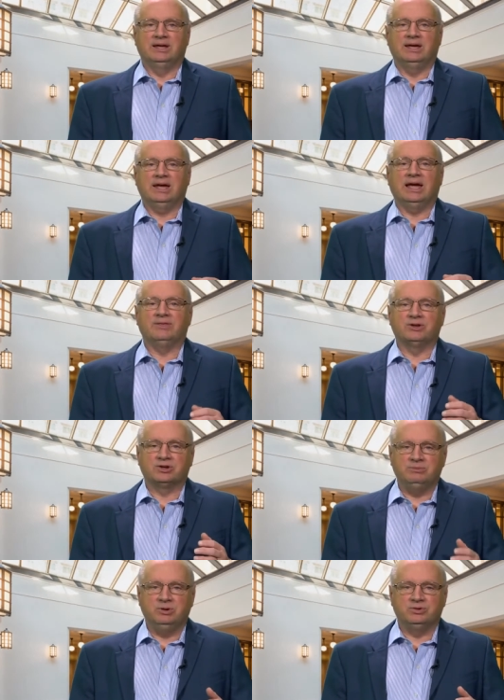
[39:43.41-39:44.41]
and the
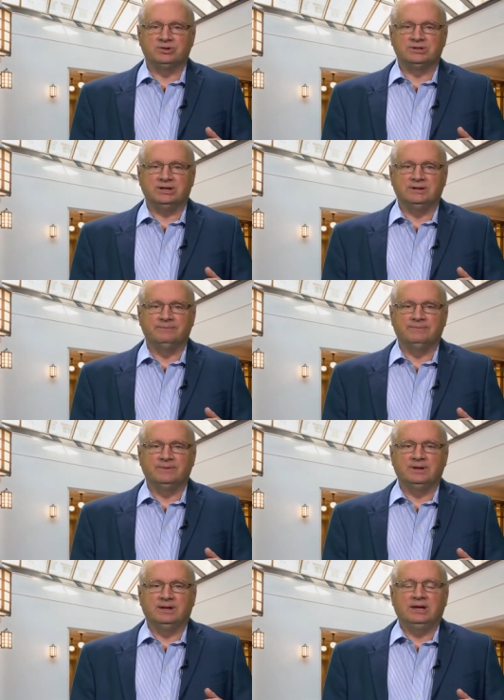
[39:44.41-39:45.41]
community
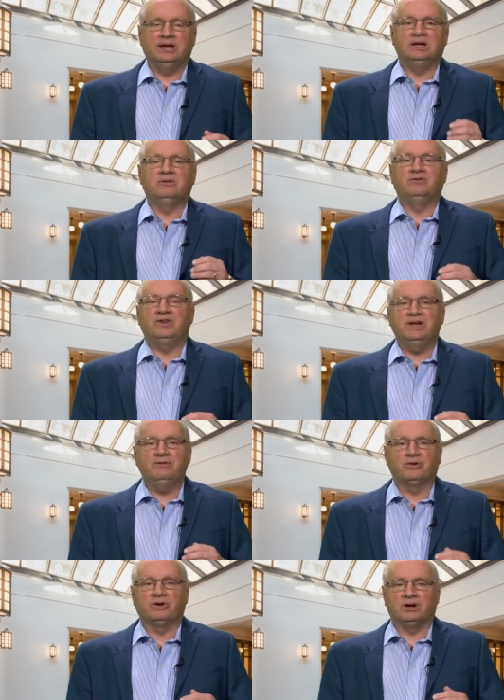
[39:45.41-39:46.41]
in
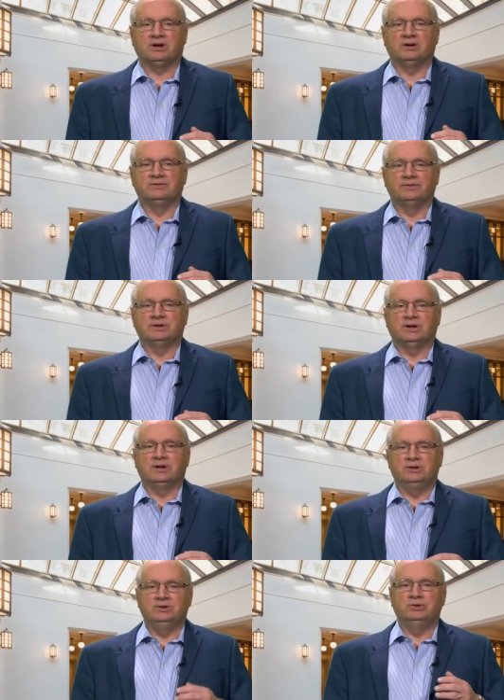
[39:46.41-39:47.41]
favor of a
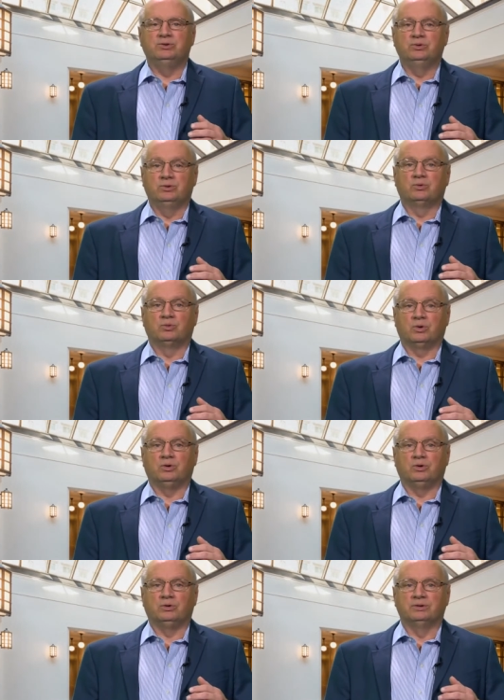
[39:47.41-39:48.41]
new role